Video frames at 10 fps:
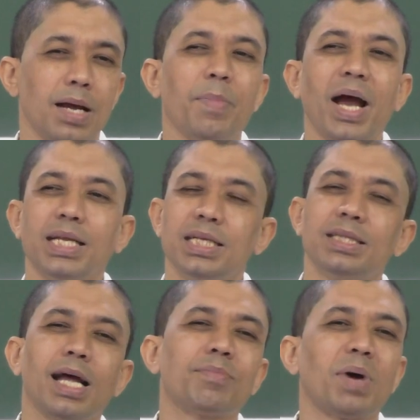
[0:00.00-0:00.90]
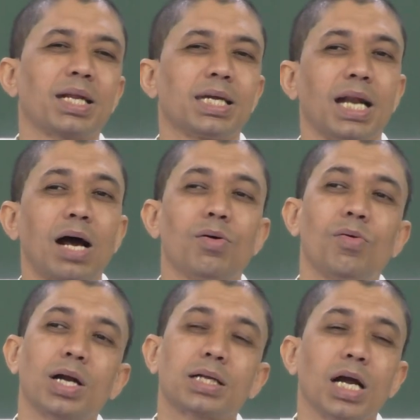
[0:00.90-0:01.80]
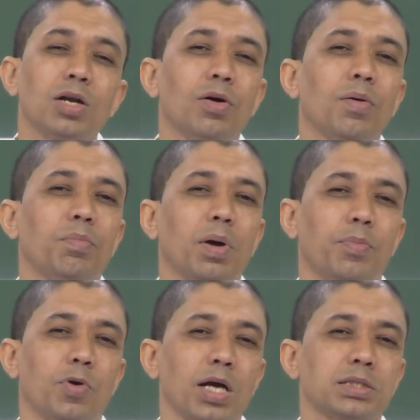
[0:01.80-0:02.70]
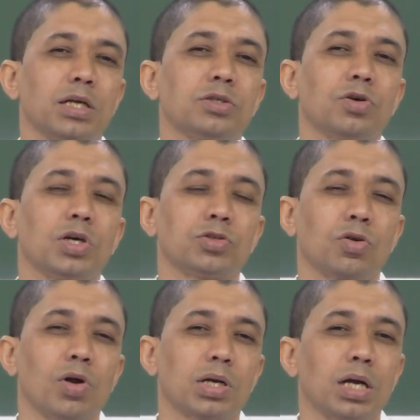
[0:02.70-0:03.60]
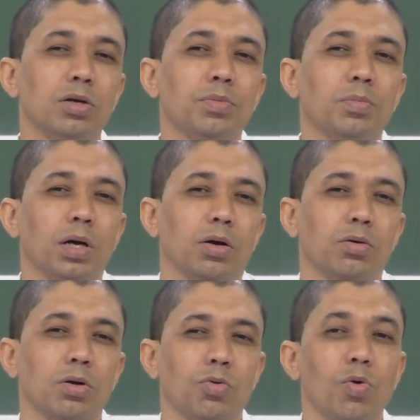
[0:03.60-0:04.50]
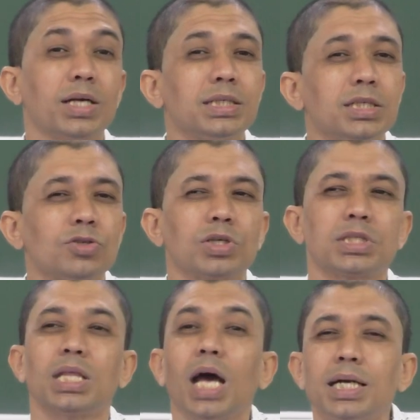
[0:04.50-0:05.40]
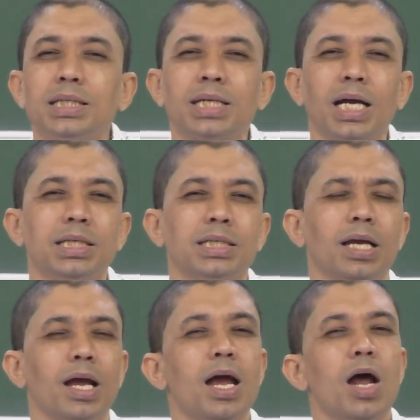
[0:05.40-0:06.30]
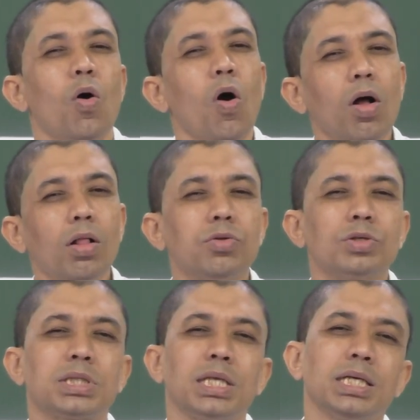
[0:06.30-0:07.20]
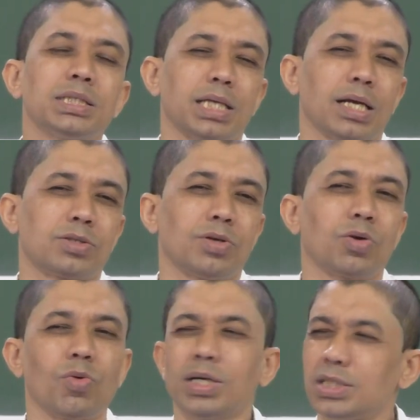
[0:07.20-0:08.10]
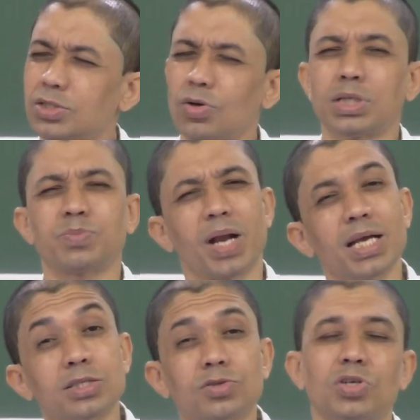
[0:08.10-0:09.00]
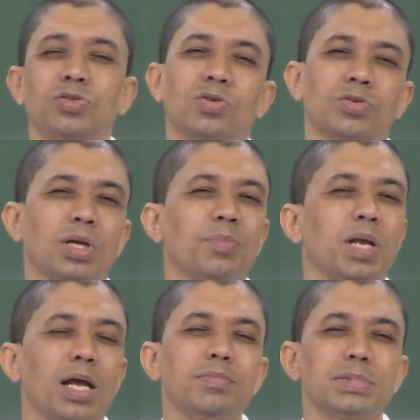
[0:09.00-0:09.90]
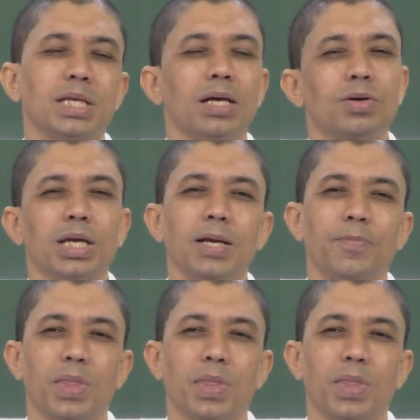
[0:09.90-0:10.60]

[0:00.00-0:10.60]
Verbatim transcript: mine in that market, what kind of uh, production choice or what kind of uh, uh quantity choice they are deciding, all those things actually quantity choice, price choice also sometimes, okay.